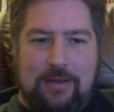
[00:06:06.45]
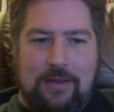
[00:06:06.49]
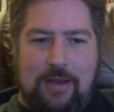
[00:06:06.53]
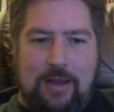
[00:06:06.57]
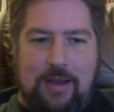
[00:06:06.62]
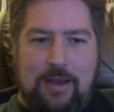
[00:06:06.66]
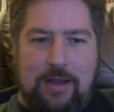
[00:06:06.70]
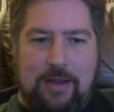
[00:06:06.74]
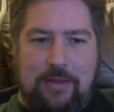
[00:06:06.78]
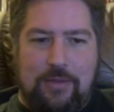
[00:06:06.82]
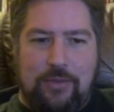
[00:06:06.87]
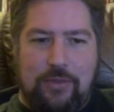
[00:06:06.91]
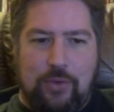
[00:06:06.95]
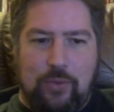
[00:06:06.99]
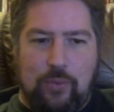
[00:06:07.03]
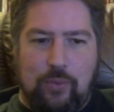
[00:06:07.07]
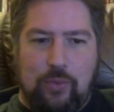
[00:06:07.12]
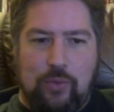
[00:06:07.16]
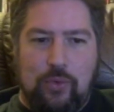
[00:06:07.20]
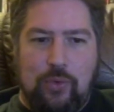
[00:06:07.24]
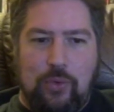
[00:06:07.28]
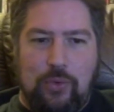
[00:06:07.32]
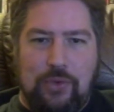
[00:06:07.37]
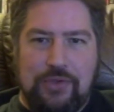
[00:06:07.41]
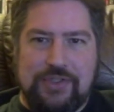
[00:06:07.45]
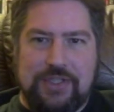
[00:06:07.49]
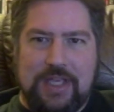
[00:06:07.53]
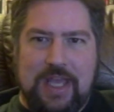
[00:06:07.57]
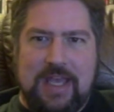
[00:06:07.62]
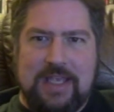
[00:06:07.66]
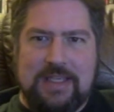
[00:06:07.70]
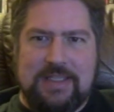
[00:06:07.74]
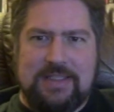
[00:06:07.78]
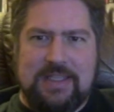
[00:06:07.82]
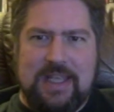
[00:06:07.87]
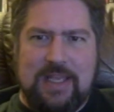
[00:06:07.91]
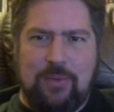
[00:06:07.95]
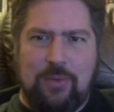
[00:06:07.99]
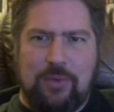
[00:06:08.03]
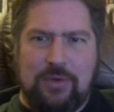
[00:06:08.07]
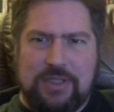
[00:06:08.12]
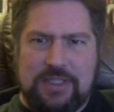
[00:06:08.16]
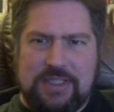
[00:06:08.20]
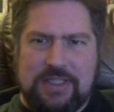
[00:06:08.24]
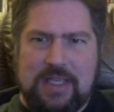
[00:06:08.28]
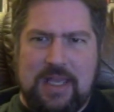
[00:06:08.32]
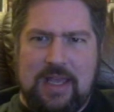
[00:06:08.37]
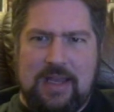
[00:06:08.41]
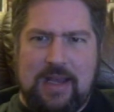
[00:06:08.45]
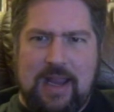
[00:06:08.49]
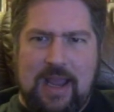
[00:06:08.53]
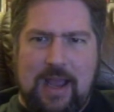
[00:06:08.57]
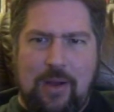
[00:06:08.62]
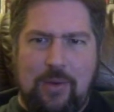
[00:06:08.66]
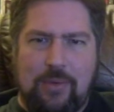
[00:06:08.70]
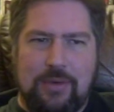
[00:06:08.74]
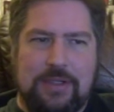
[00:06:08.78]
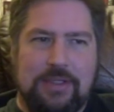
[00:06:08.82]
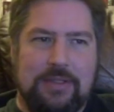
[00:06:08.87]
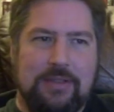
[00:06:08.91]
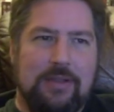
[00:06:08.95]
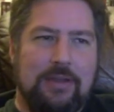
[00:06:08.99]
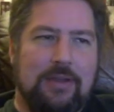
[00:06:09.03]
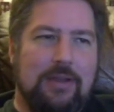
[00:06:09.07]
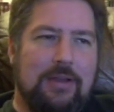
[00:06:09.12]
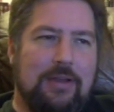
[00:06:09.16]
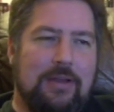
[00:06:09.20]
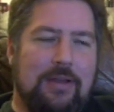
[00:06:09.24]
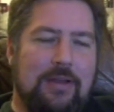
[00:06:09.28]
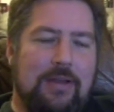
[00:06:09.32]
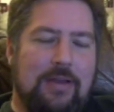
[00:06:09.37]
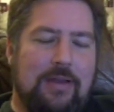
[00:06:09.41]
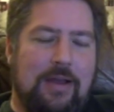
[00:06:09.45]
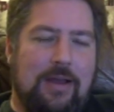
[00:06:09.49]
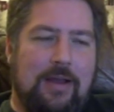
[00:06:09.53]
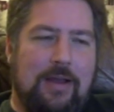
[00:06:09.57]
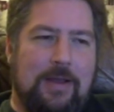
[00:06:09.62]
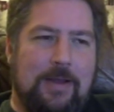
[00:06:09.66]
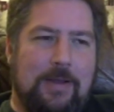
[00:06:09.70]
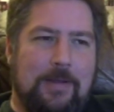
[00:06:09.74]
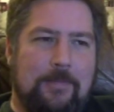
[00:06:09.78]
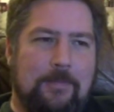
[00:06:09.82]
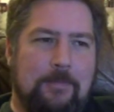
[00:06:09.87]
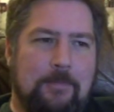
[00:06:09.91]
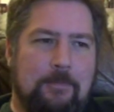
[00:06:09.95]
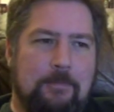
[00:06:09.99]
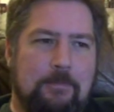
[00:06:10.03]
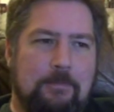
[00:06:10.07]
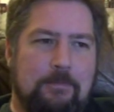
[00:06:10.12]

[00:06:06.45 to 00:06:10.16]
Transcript: uh, the rules as they were set out um,